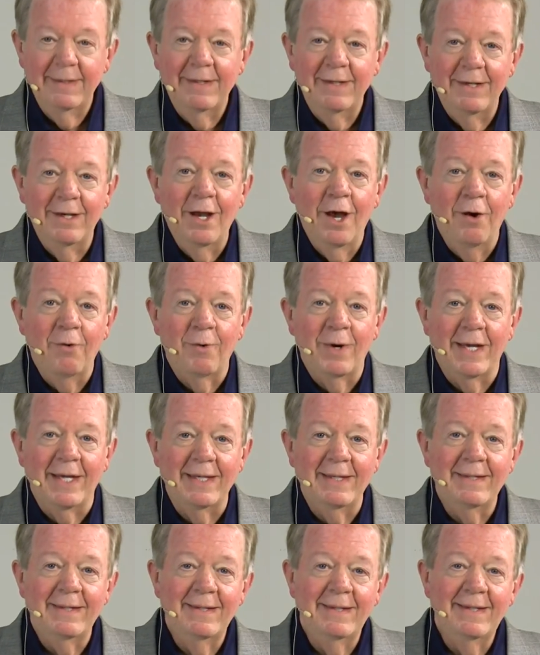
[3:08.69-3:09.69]

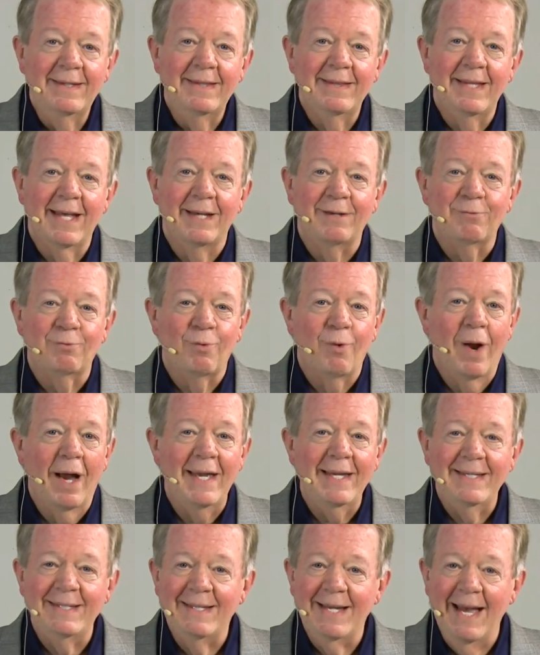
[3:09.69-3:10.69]
knowing that
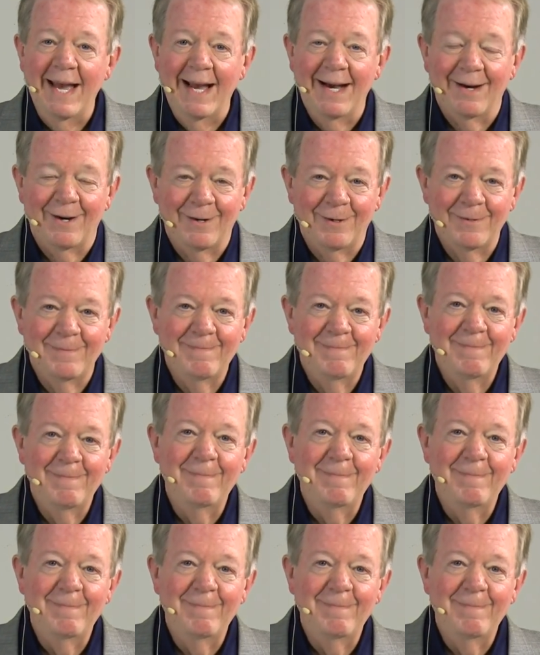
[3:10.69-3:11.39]
right now,